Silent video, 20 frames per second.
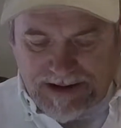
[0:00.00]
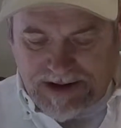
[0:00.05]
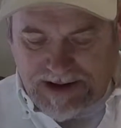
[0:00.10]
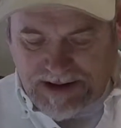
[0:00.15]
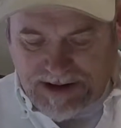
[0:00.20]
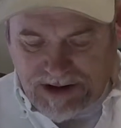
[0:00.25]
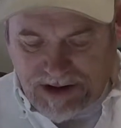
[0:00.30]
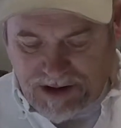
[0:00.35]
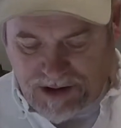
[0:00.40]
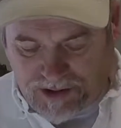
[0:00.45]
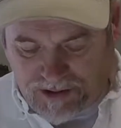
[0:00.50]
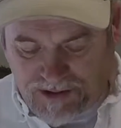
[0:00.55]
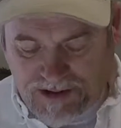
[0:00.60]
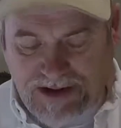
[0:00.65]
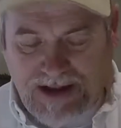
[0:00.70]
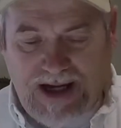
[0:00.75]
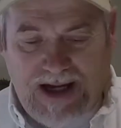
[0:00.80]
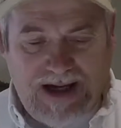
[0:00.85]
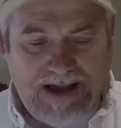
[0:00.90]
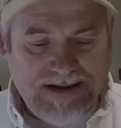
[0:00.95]
the juice,
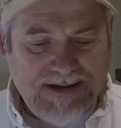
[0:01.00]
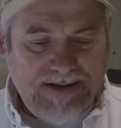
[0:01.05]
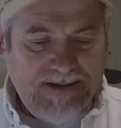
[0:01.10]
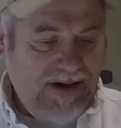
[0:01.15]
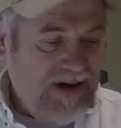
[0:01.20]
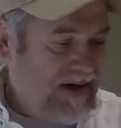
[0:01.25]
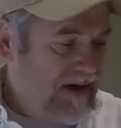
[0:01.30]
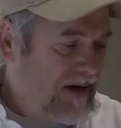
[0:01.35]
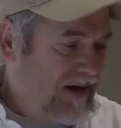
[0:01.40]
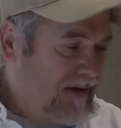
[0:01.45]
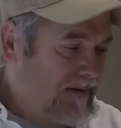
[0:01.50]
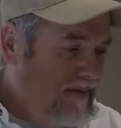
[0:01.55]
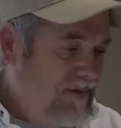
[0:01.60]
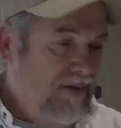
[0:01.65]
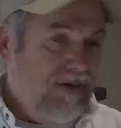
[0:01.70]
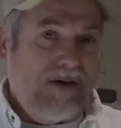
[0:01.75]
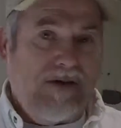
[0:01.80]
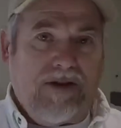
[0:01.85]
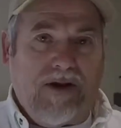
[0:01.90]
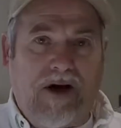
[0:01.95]
guys.
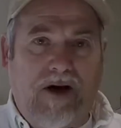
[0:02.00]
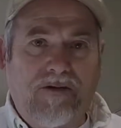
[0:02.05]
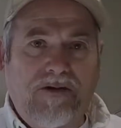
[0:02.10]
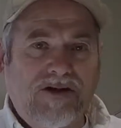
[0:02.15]
The other